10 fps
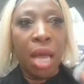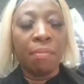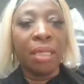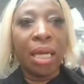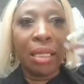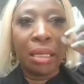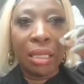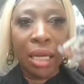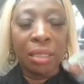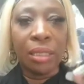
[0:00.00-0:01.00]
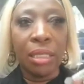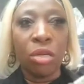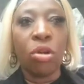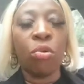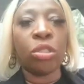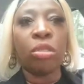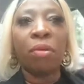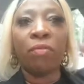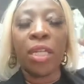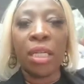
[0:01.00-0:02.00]
I'm kind of glad Tanya come out, so I
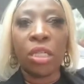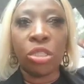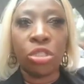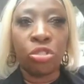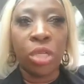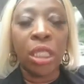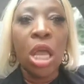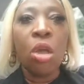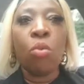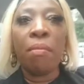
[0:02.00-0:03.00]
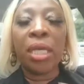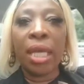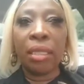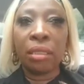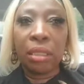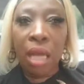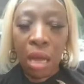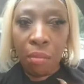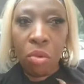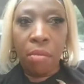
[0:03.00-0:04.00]
find a little strength when me can
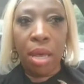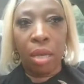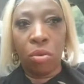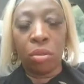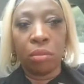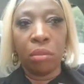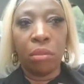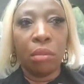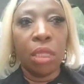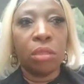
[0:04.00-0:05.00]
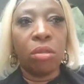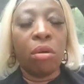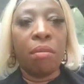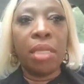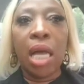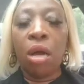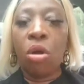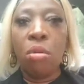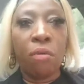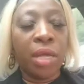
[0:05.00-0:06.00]
talk about my own. So me now
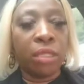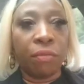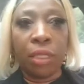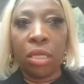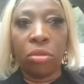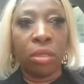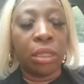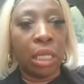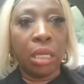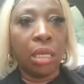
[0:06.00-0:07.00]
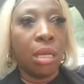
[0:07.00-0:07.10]
come over here to tell you, say,